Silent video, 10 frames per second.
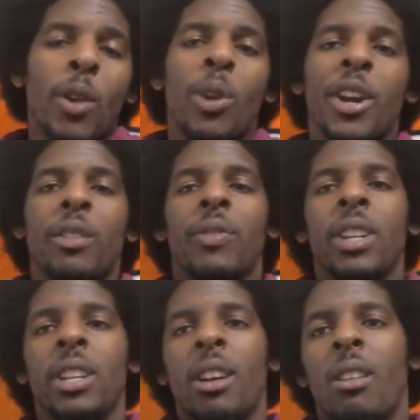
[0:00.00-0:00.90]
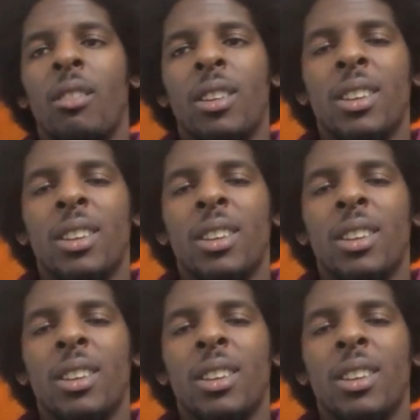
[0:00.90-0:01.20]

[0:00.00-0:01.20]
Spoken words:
weird video,